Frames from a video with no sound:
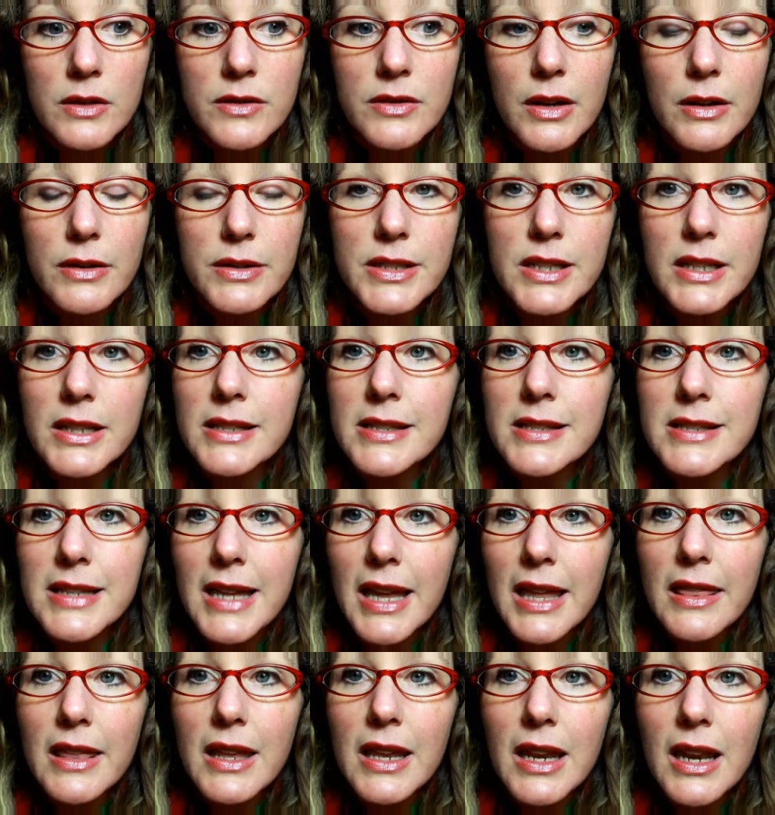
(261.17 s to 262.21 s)
So I was going to
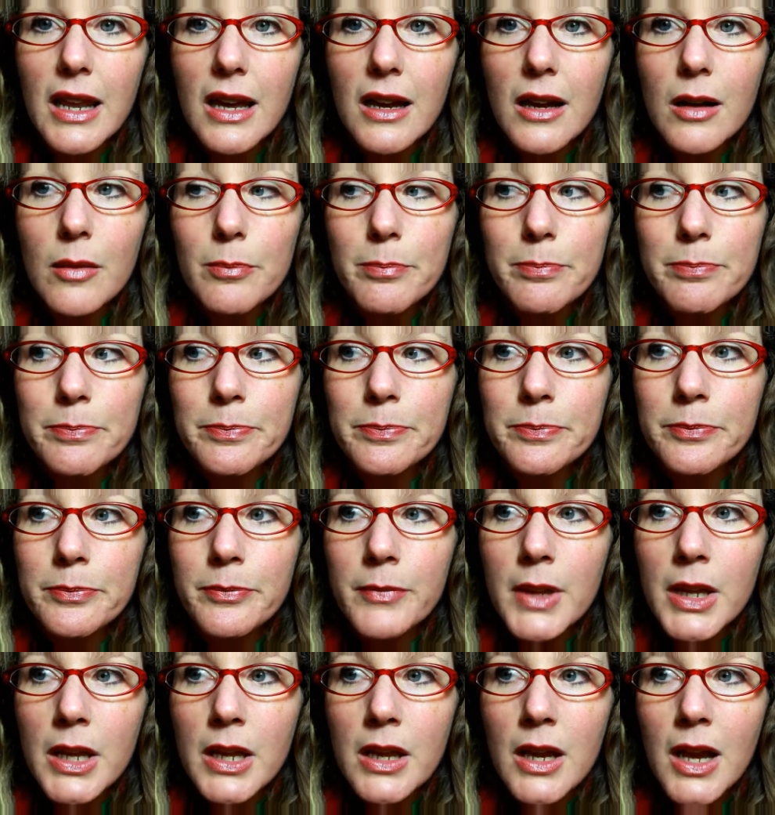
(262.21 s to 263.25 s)
say that um,
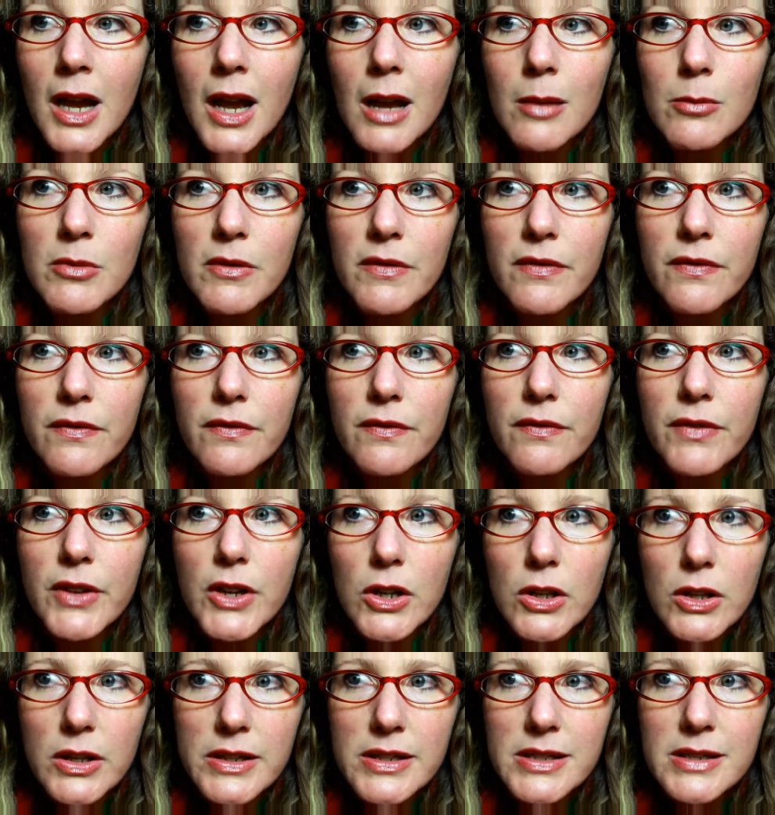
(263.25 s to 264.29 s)
I'm a
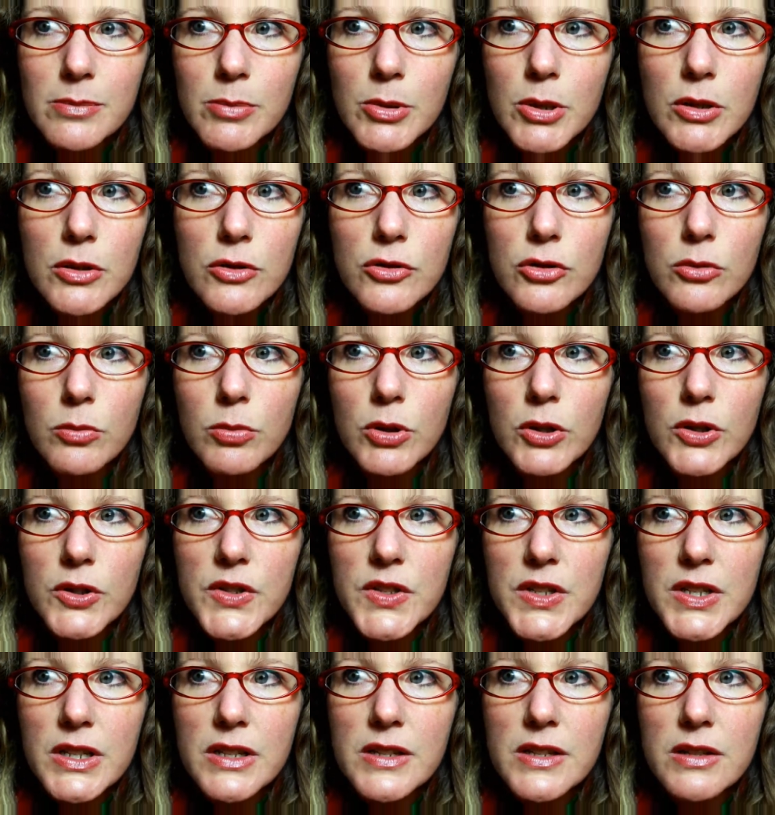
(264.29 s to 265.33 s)
fairly spiritual
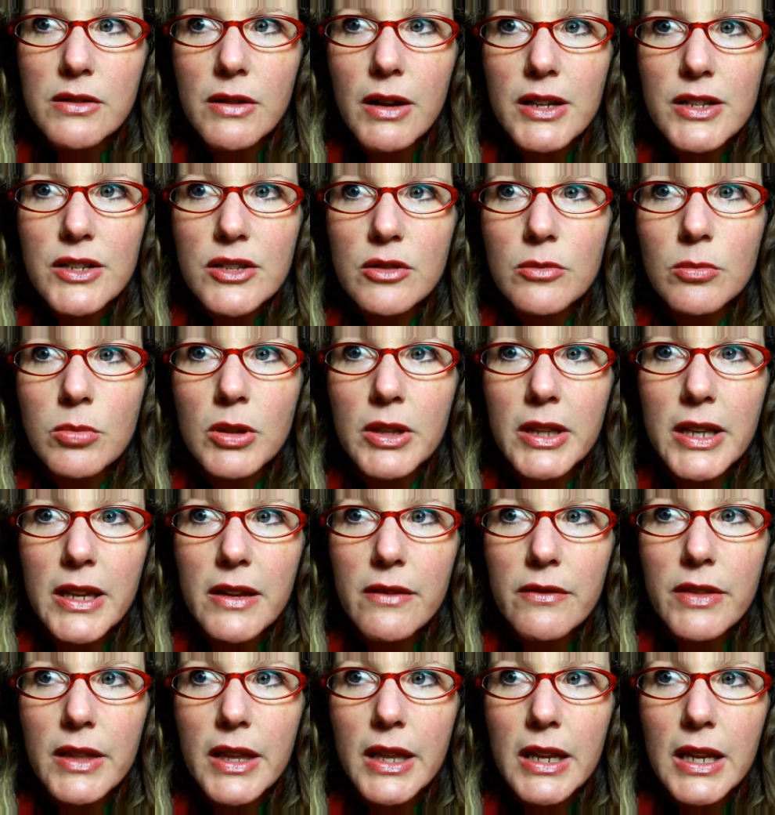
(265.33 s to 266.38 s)
person, so I do
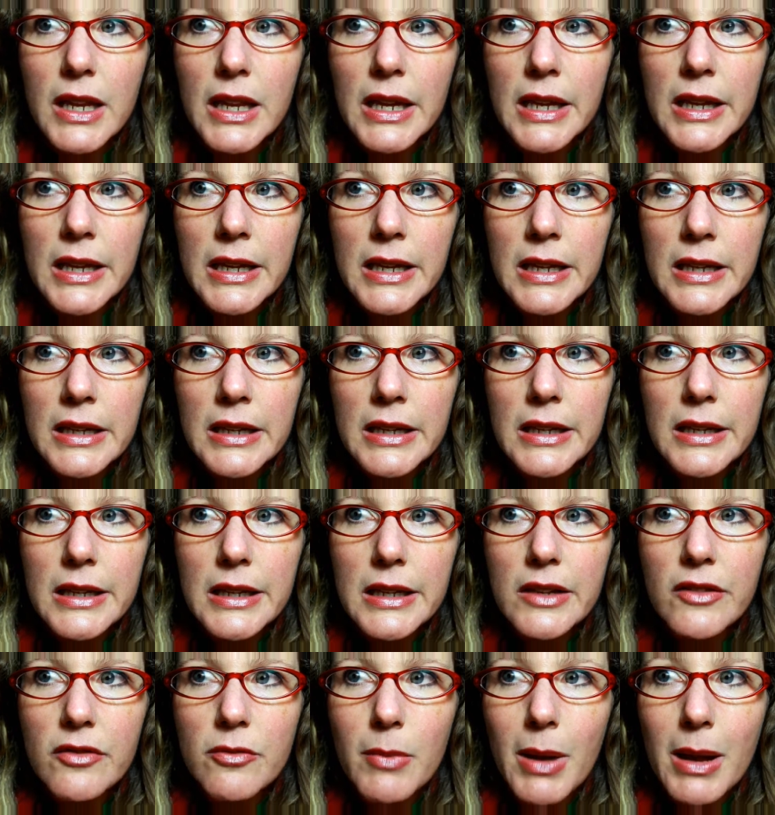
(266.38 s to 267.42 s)
believe that
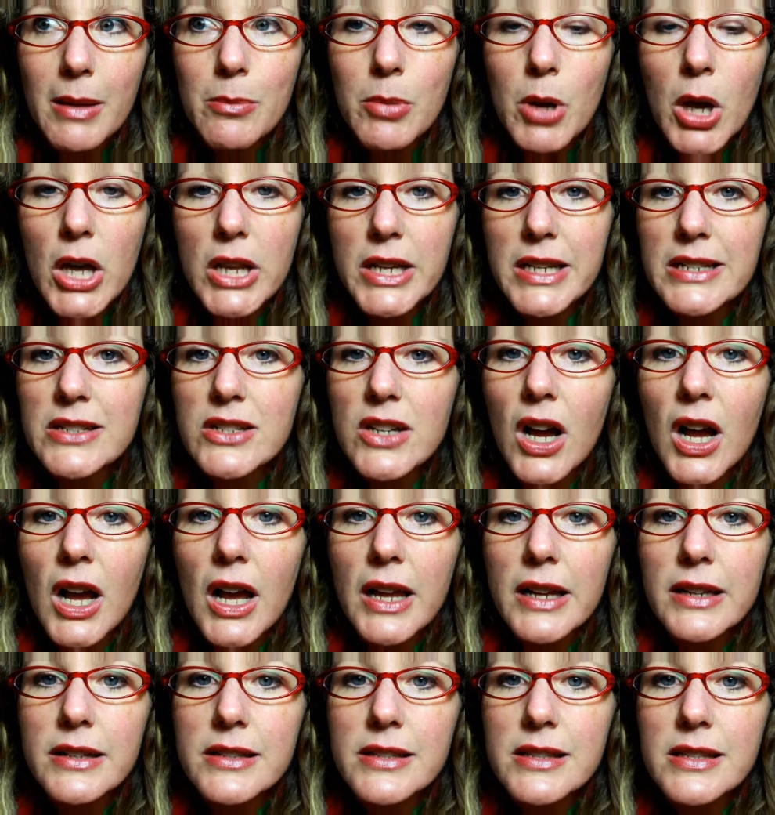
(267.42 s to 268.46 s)
if my body
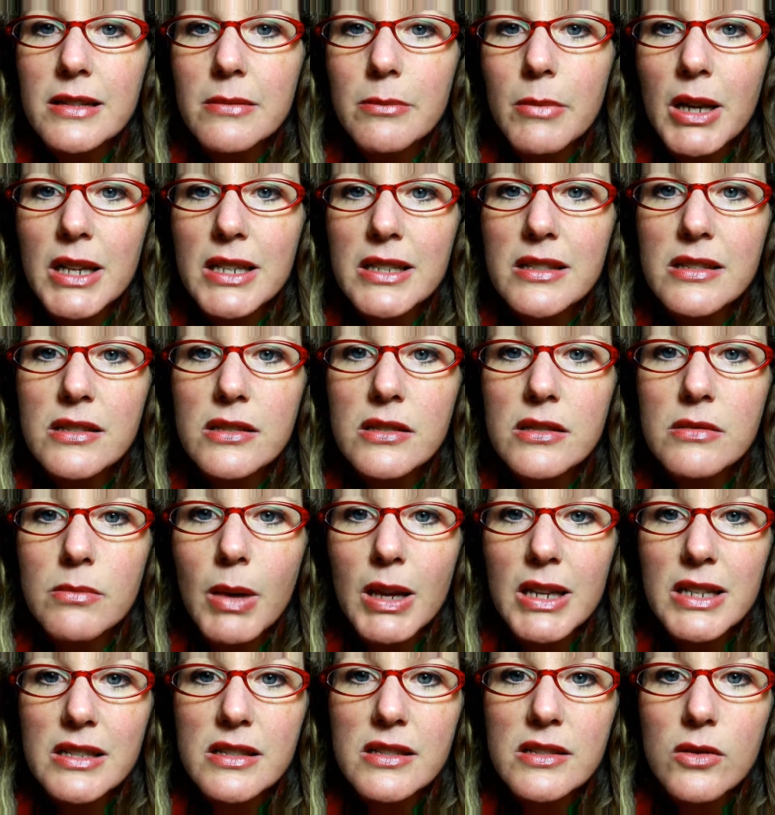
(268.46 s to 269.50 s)
dies, that my
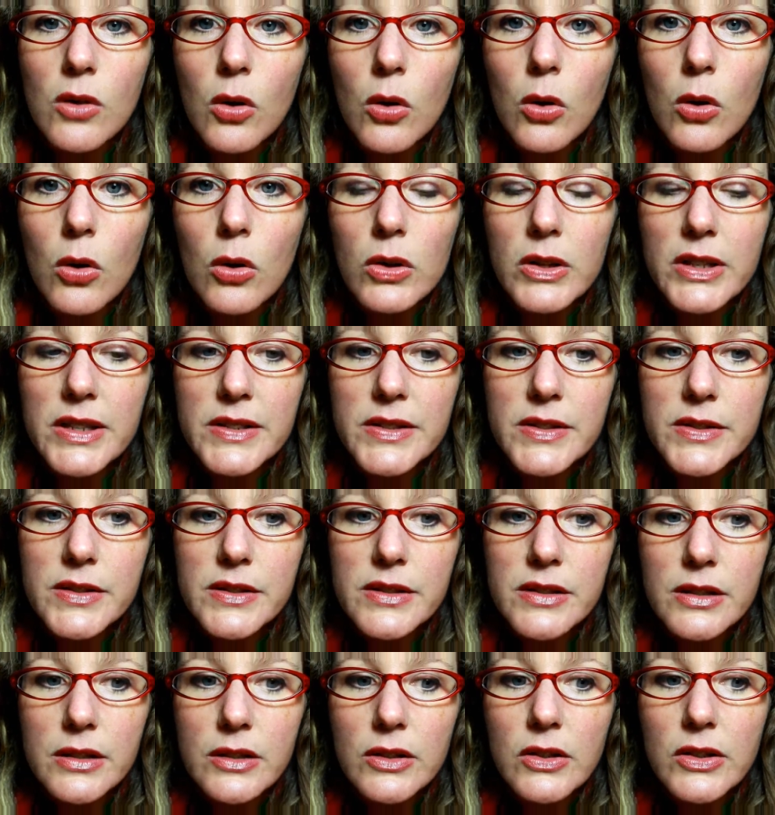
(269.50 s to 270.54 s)
my soul is
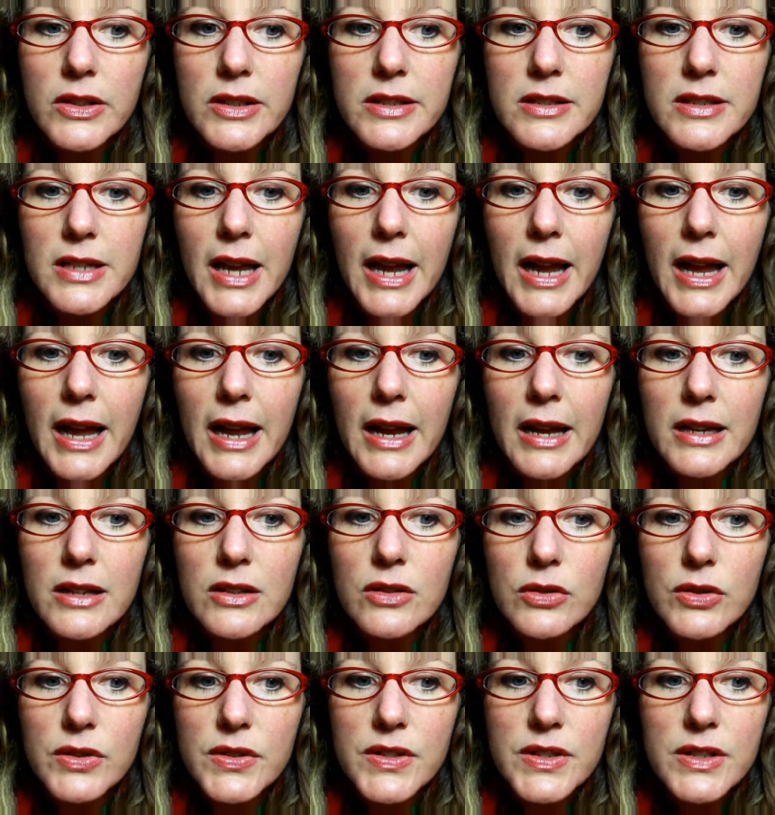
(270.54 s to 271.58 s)
still
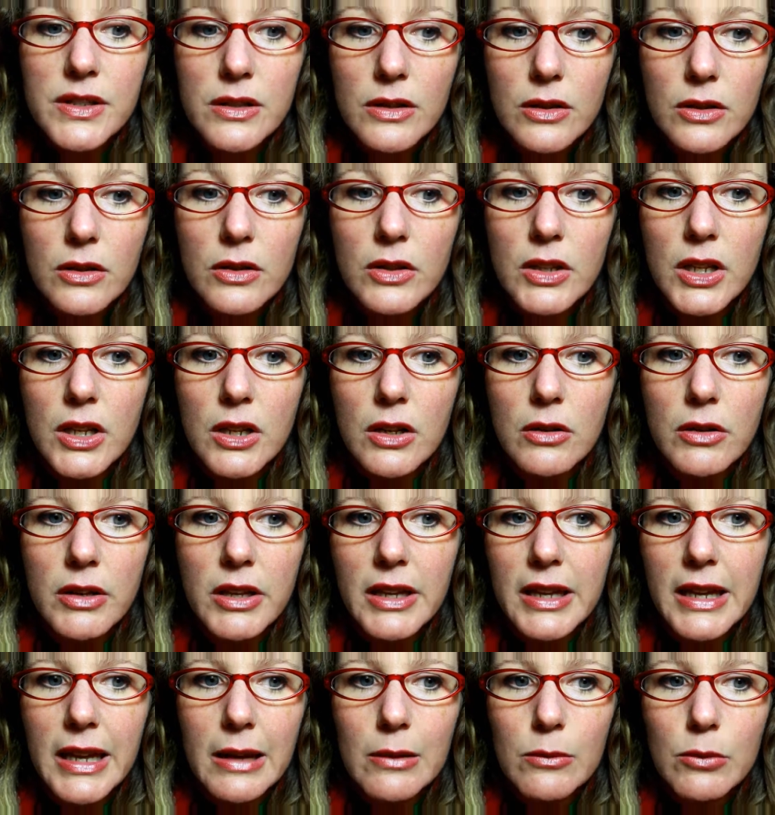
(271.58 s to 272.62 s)
intact, or still, you know,
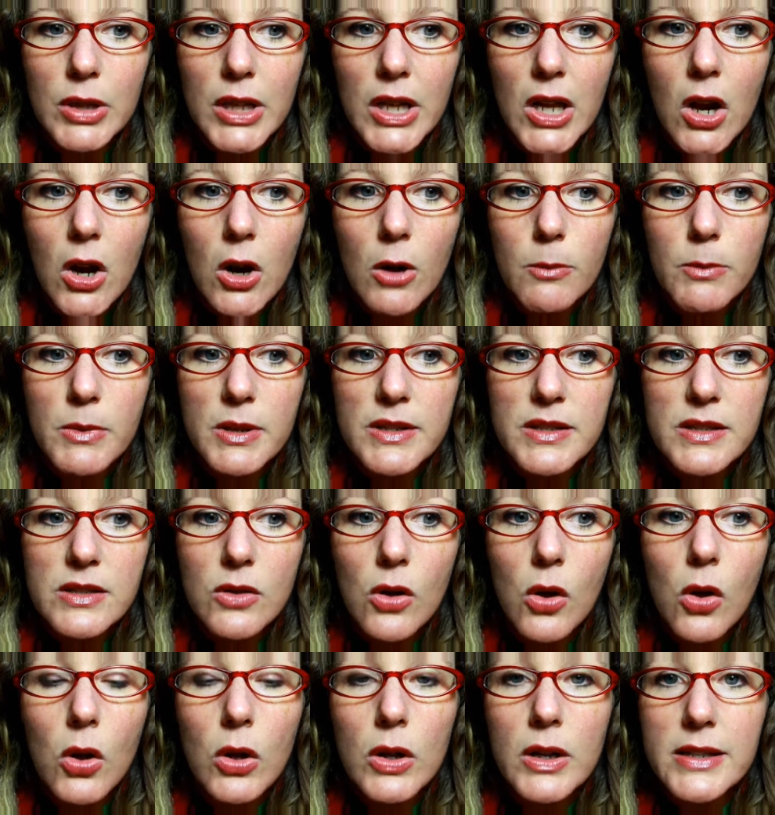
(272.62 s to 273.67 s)
he can't really harm the
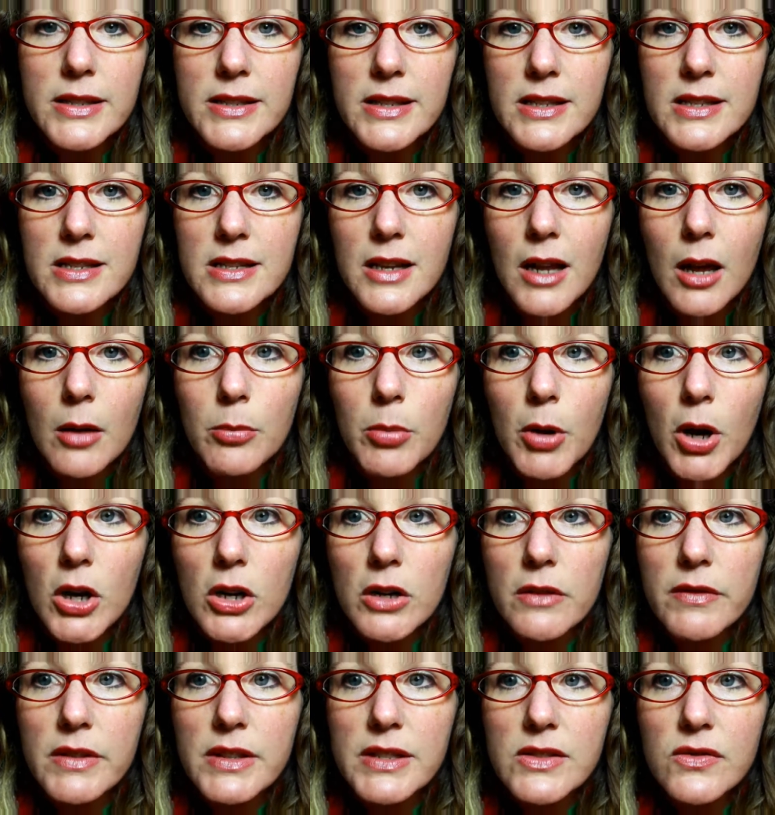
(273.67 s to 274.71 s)
soul because it's not
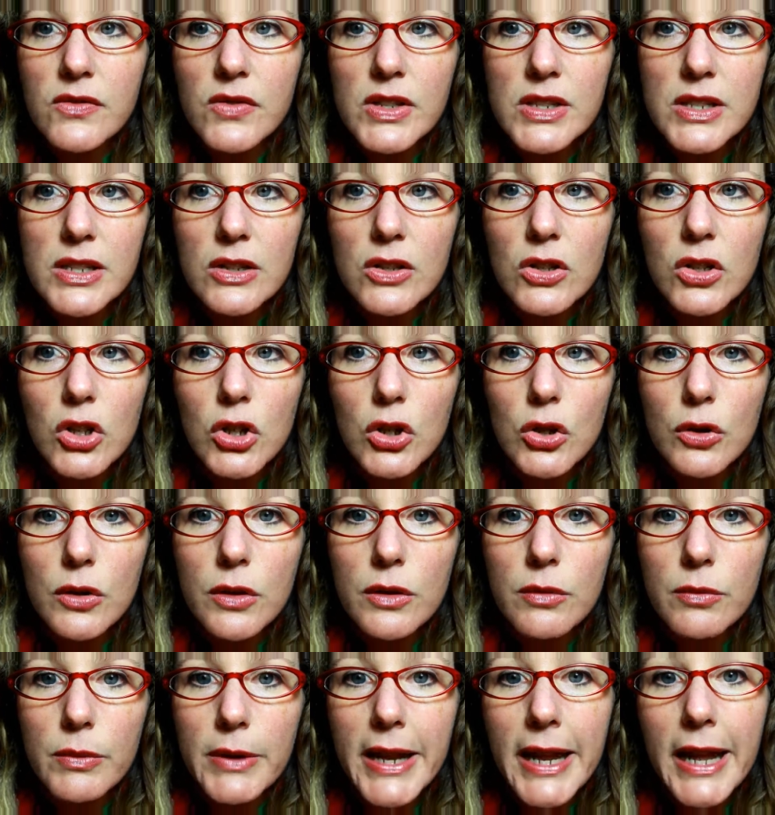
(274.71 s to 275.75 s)
part of this physical
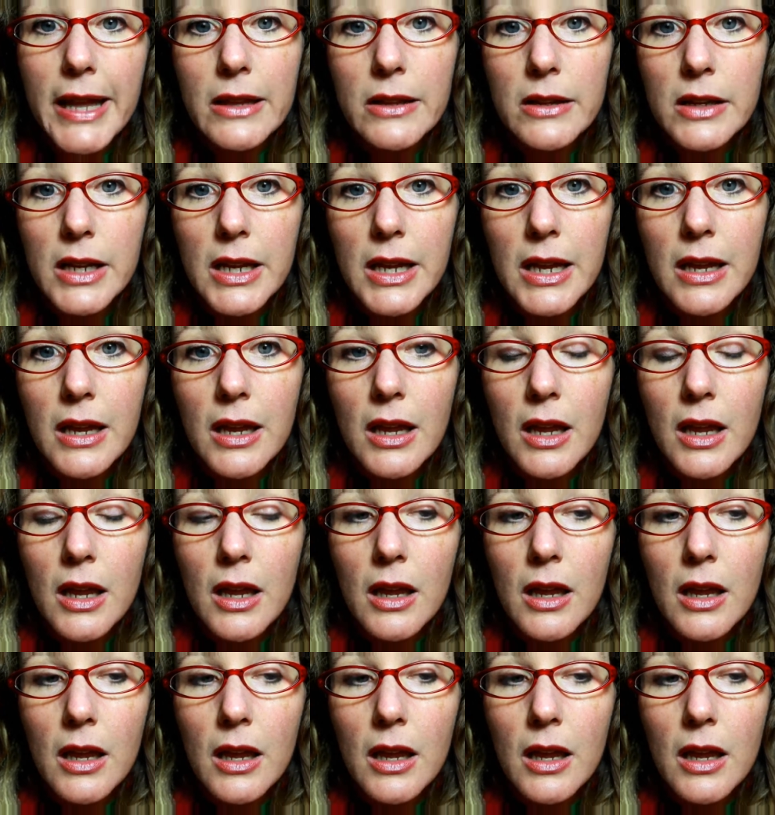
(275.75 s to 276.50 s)
earth reality